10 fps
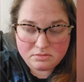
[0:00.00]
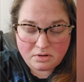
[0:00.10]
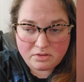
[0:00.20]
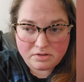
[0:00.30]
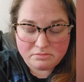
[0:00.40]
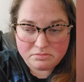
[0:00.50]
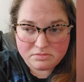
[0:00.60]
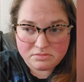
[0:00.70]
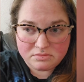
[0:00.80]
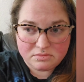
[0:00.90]
rather
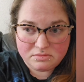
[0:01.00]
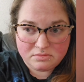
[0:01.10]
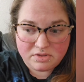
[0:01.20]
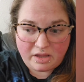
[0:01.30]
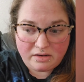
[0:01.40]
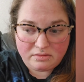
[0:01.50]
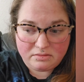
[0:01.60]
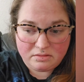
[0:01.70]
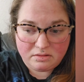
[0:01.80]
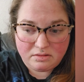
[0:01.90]

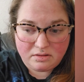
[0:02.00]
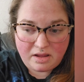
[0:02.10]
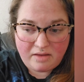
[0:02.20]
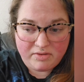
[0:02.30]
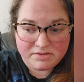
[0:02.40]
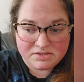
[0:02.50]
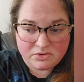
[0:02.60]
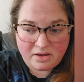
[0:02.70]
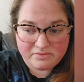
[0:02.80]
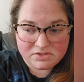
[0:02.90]
than having
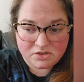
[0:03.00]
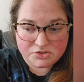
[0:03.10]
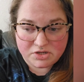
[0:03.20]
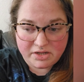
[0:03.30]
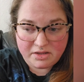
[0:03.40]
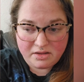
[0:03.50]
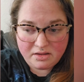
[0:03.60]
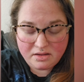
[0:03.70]
to have surgery,